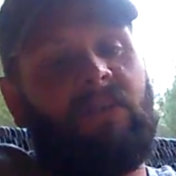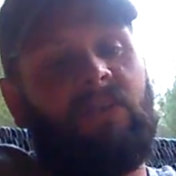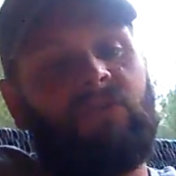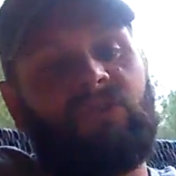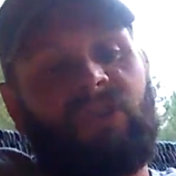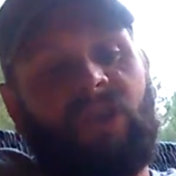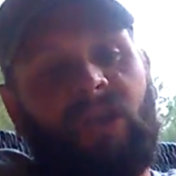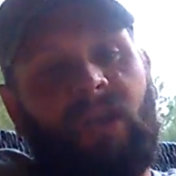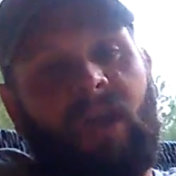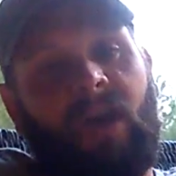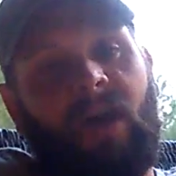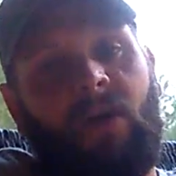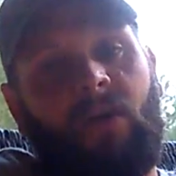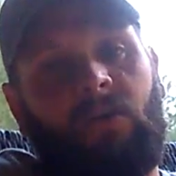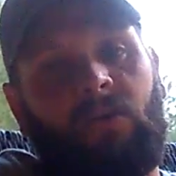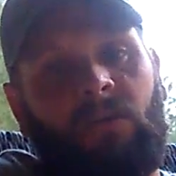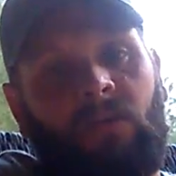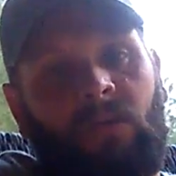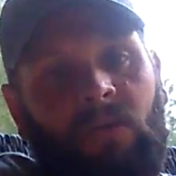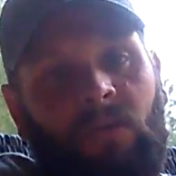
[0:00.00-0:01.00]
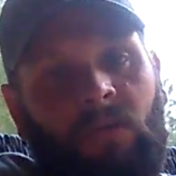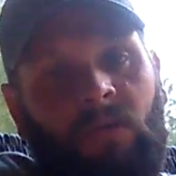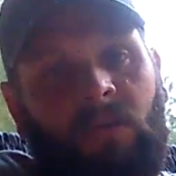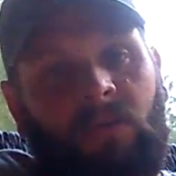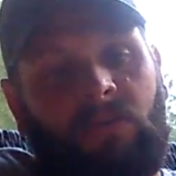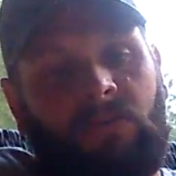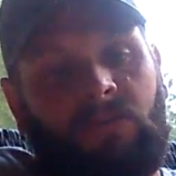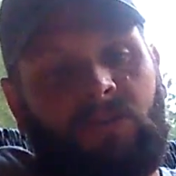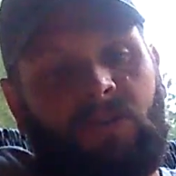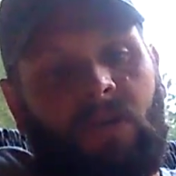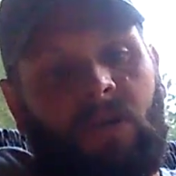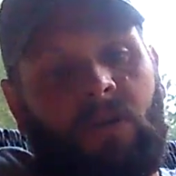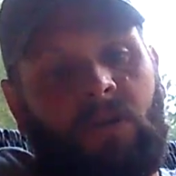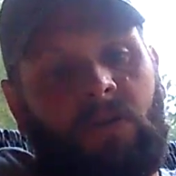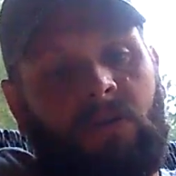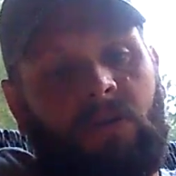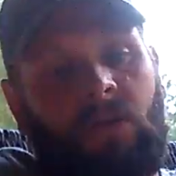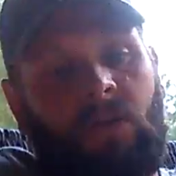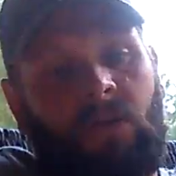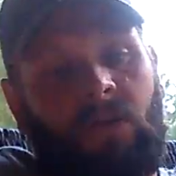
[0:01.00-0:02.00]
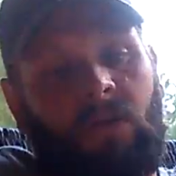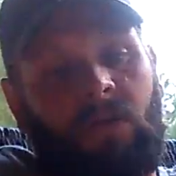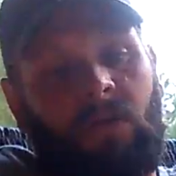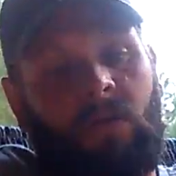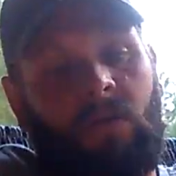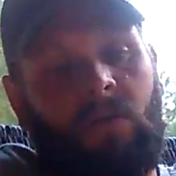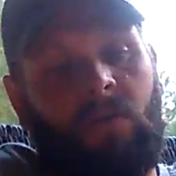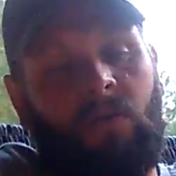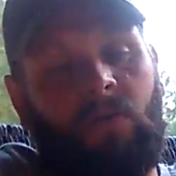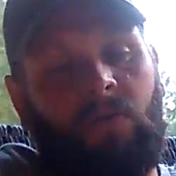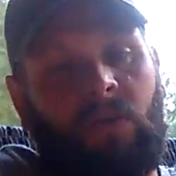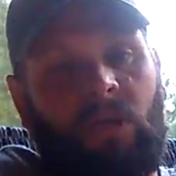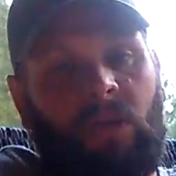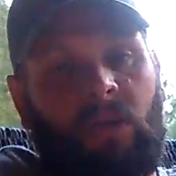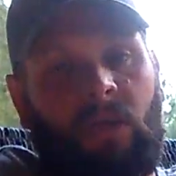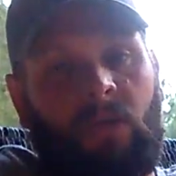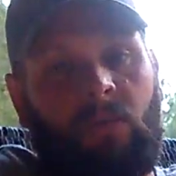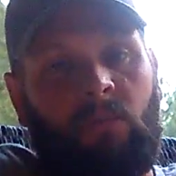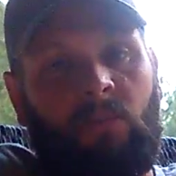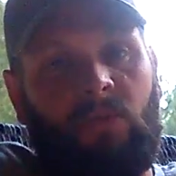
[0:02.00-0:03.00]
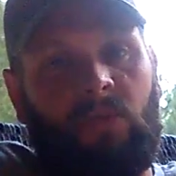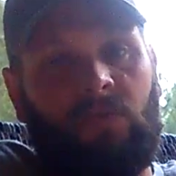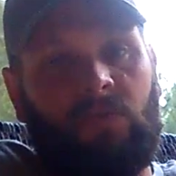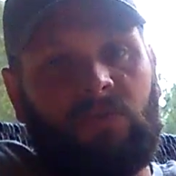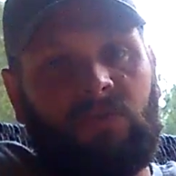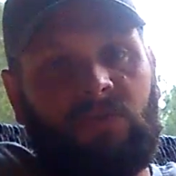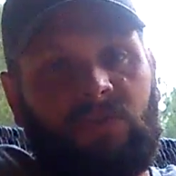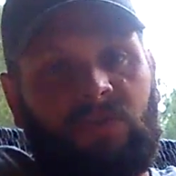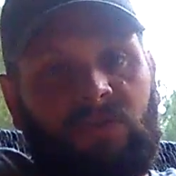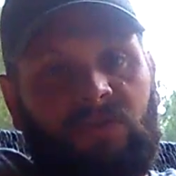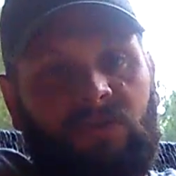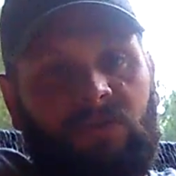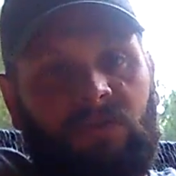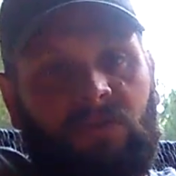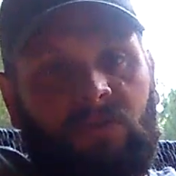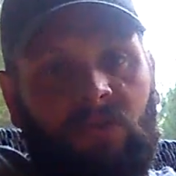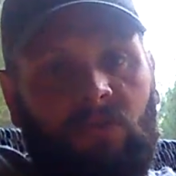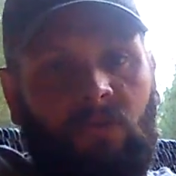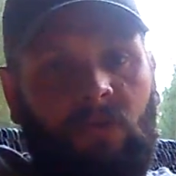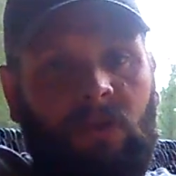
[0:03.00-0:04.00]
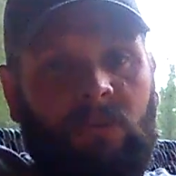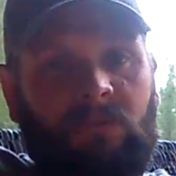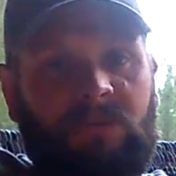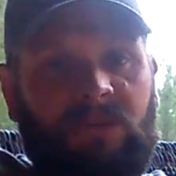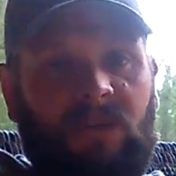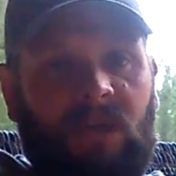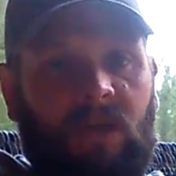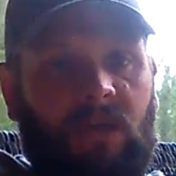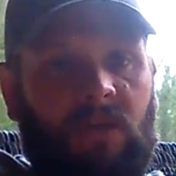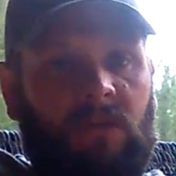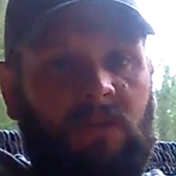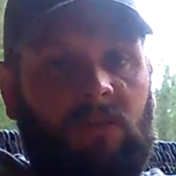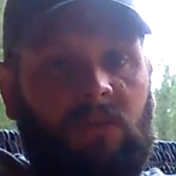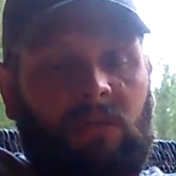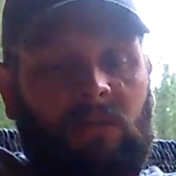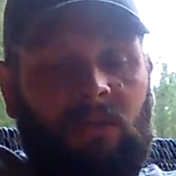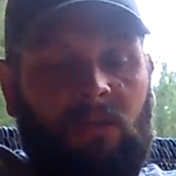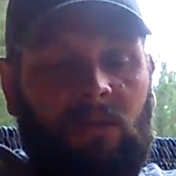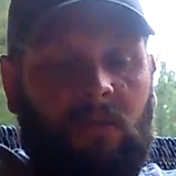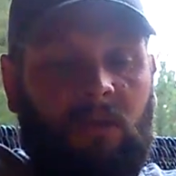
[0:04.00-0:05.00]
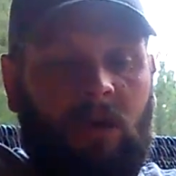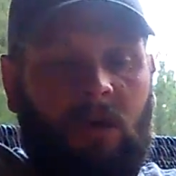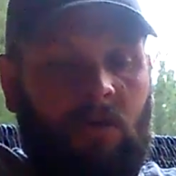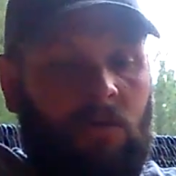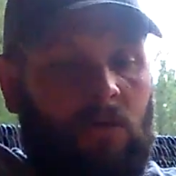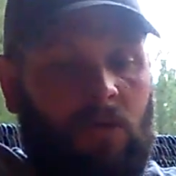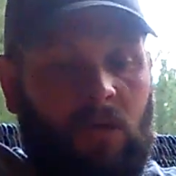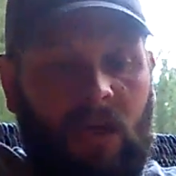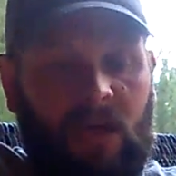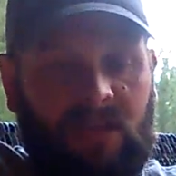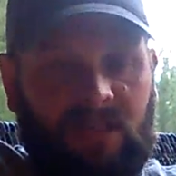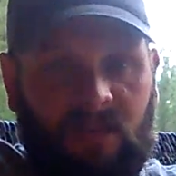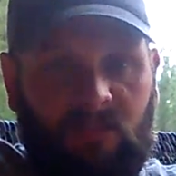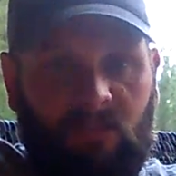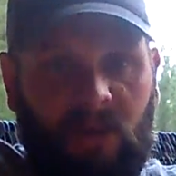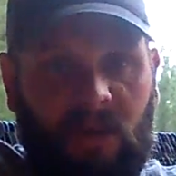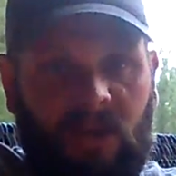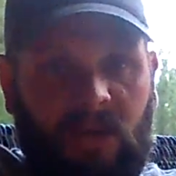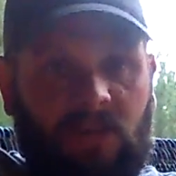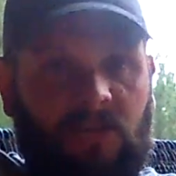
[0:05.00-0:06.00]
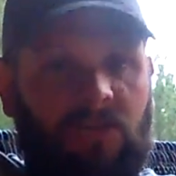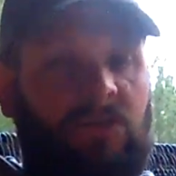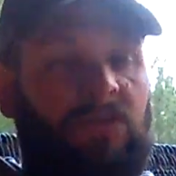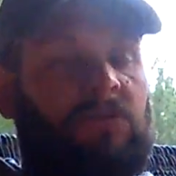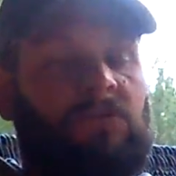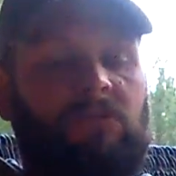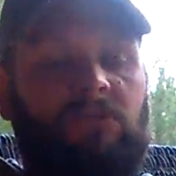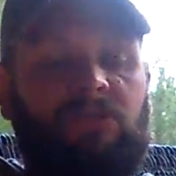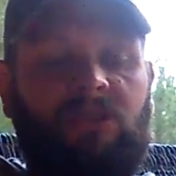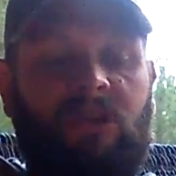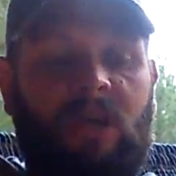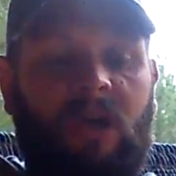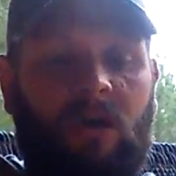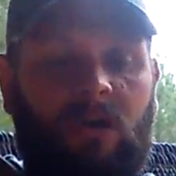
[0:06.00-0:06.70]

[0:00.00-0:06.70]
go check out Charred Oak and Ember's website, uh, Etsy page. Check